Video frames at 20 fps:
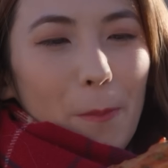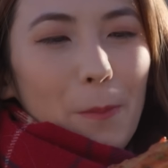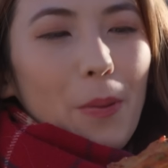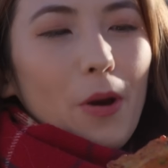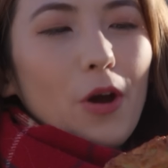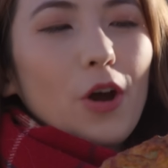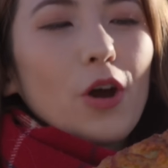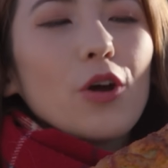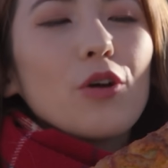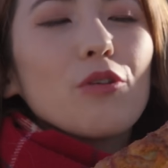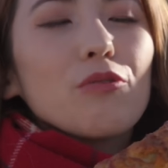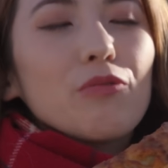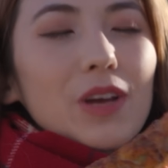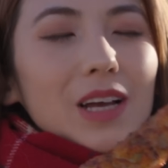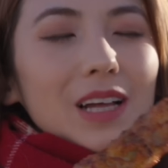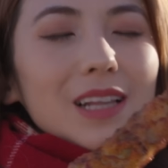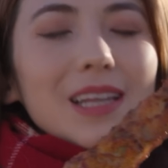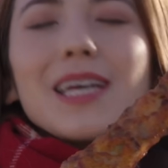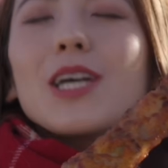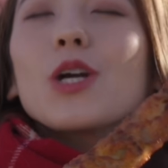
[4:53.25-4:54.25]

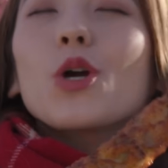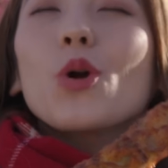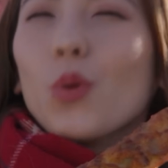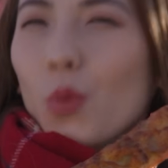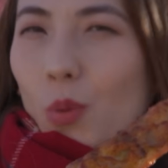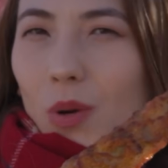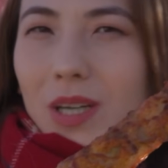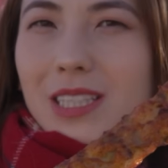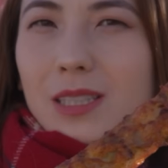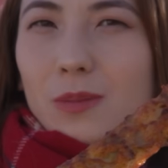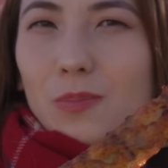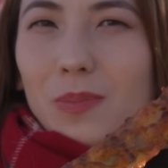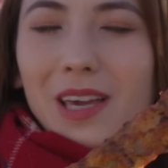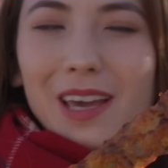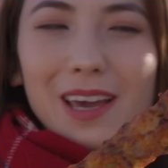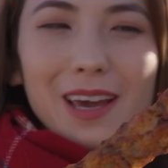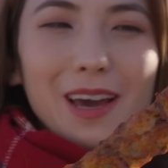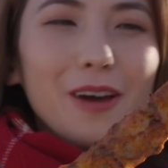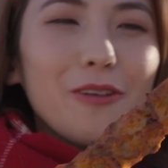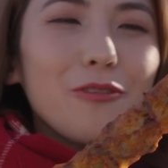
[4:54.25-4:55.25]
Perfectly
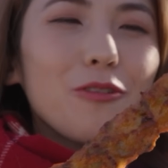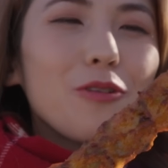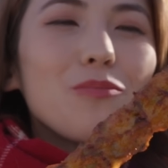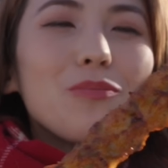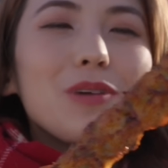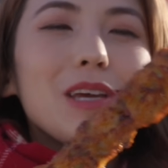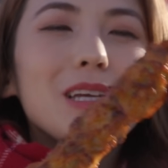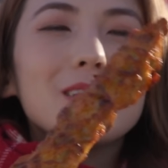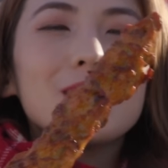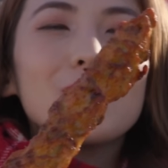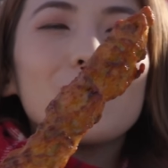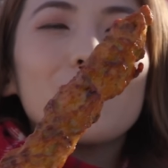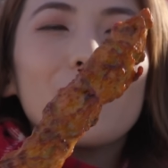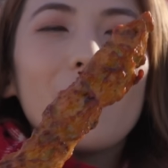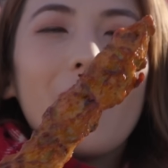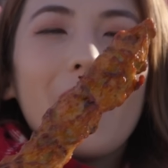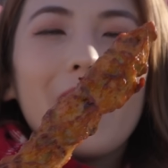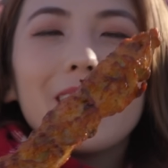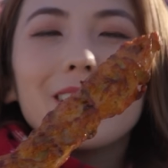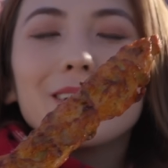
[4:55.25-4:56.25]
crispy from being deep
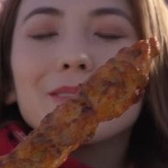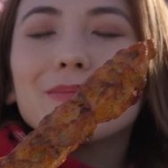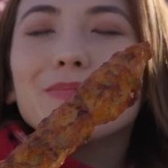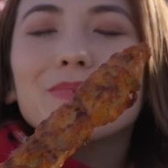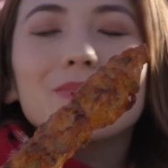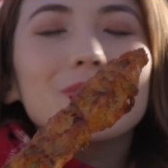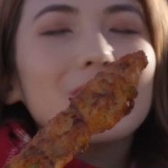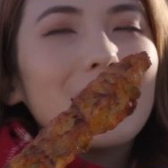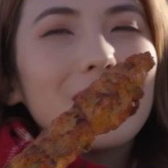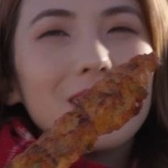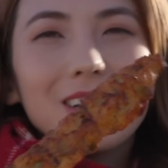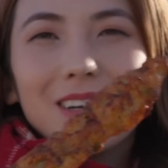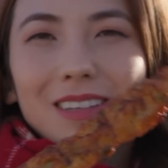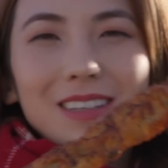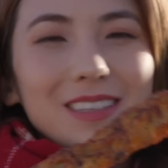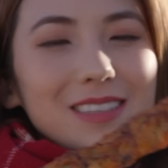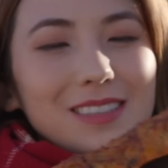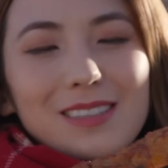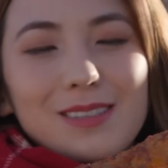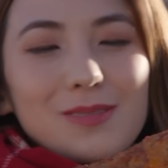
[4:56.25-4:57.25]
fried.
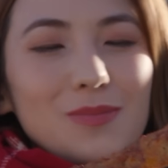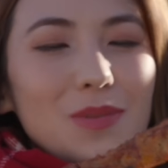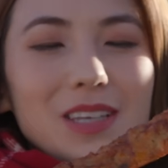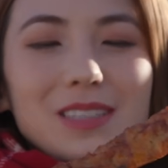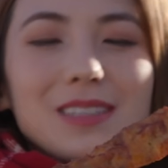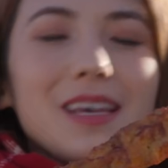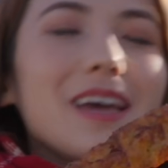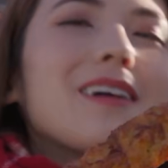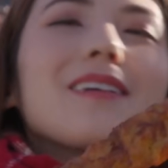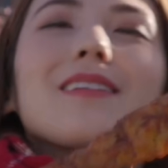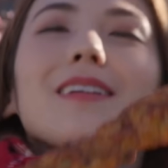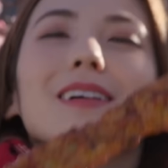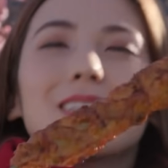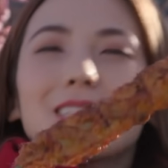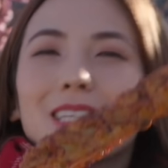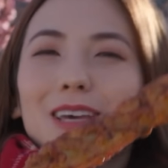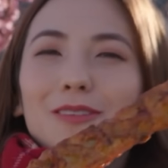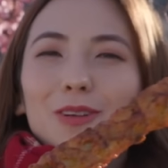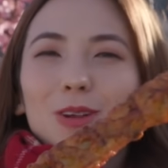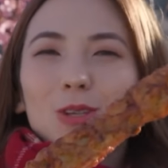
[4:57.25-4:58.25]
This is amazing.
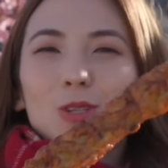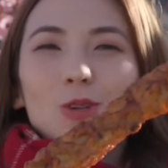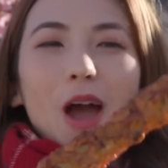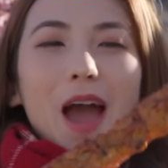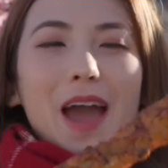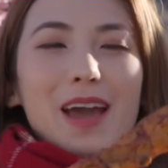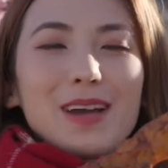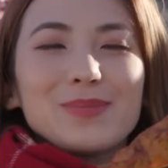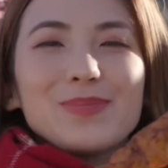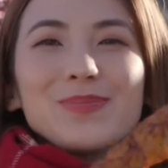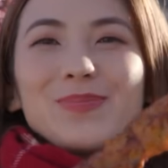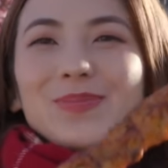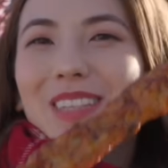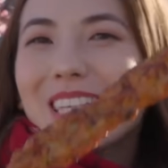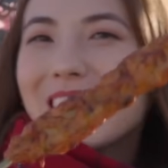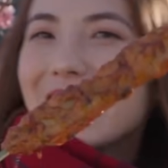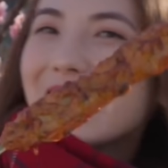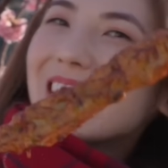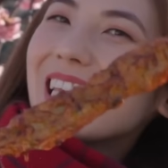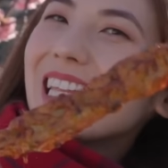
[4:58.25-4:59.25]
Let's give it a try.
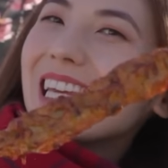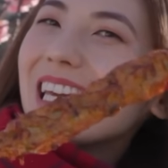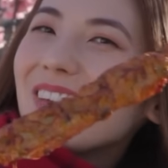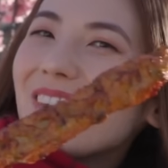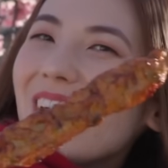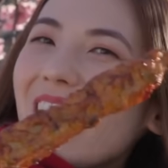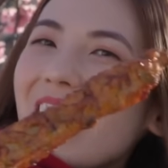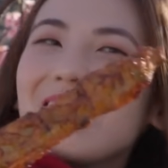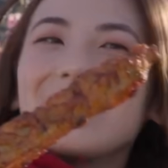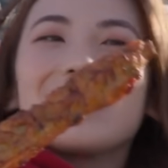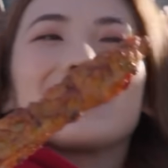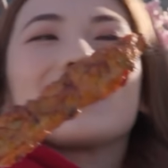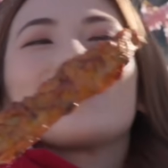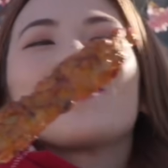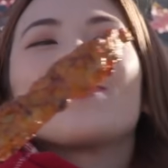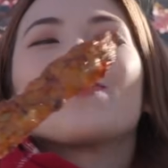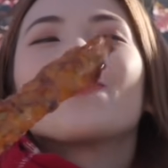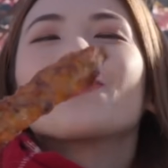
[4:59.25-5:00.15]
Itadakimasu.